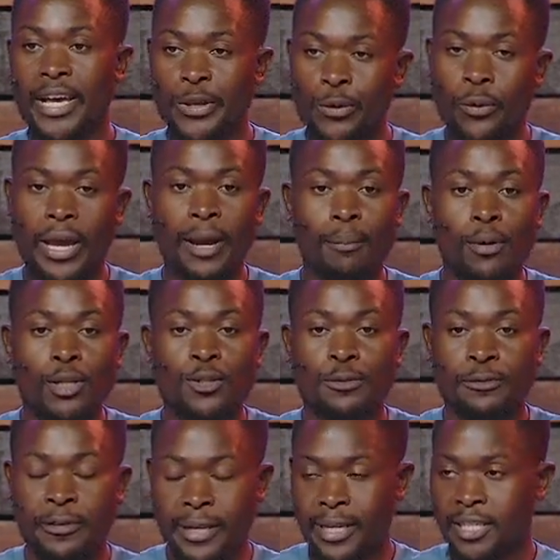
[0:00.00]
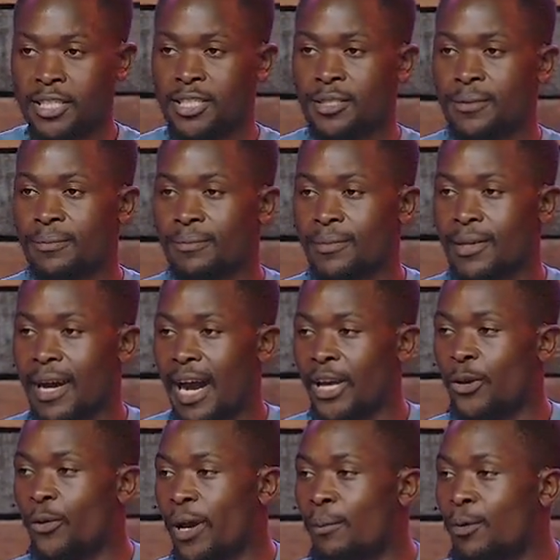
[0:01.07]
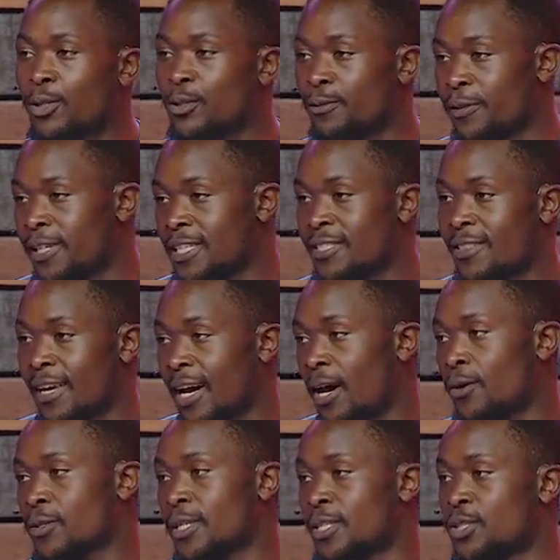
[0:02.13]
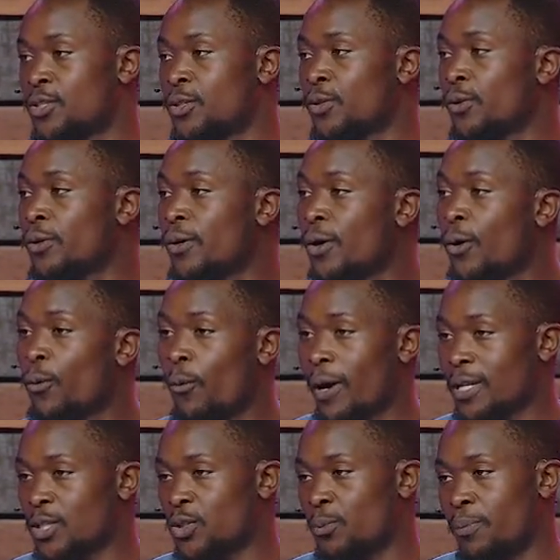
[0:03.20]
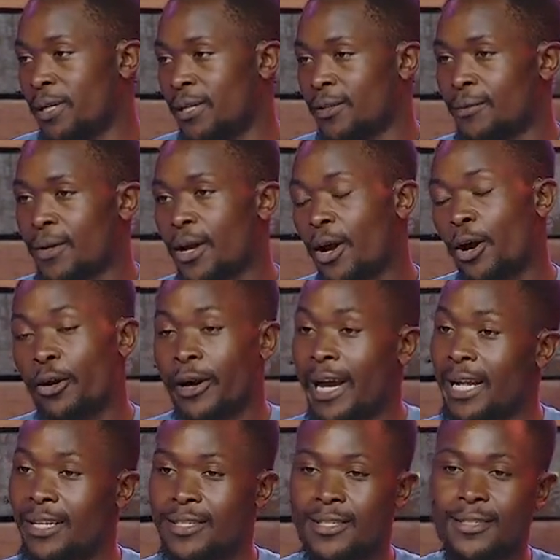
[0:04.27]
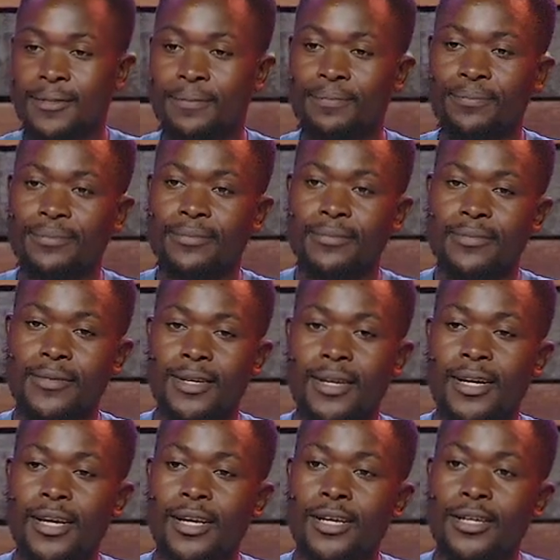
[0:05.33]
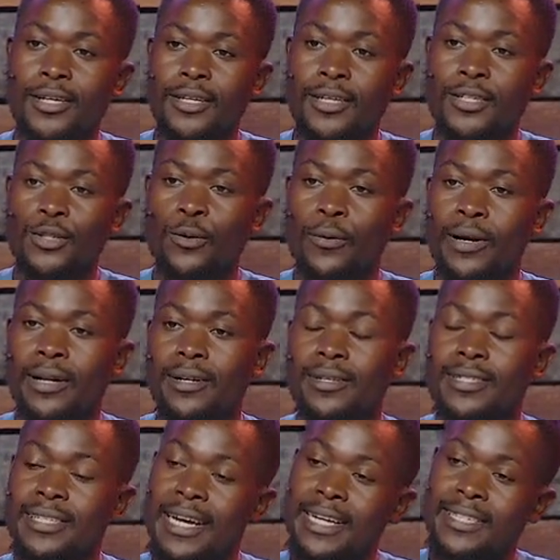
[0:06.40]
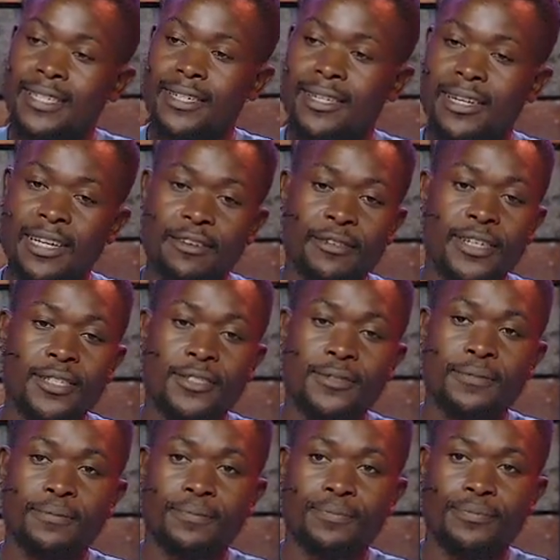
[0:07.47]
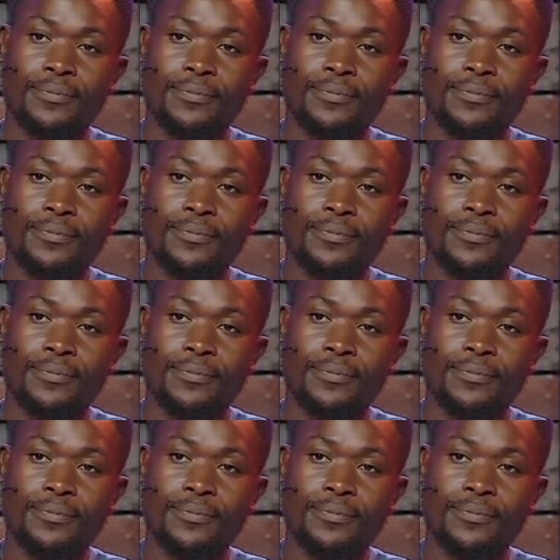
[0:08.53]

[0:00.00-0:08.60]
Are you able to finish? Are you able to finish the house that you want to build? Or else, you will start and leave it,